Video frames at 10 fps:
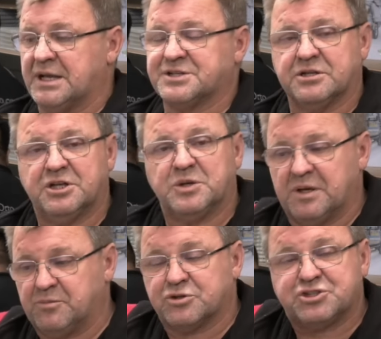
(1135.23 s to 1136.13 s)
gets a little
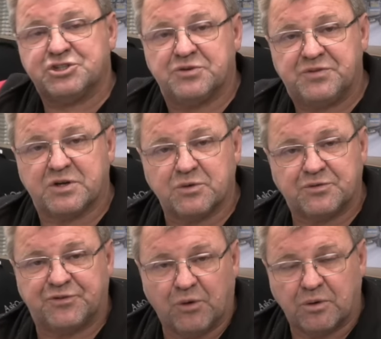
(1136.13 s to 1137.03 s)
bit more centrifugal
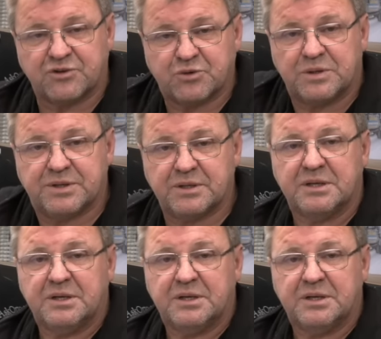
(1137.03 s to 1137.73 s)
force with it,